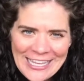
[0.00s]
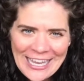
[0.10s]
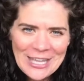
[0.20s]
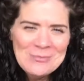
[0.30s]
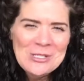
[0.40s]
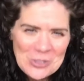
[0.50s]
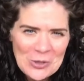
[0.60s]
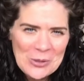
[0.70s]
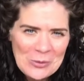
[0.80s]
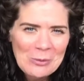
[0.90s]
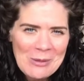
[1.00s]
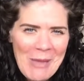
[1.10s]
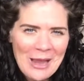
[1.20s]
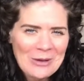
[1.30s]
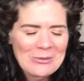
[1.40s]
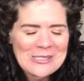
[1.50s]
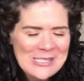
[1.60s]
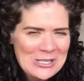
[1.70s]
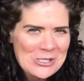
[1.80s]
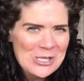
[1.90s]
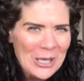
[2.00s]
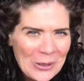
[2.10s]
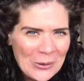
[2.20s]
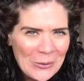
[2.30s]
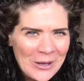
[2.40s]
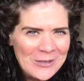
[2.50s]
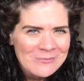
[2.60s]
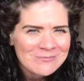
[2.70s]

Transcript: And Miss Jody will be back on Wednesday, too.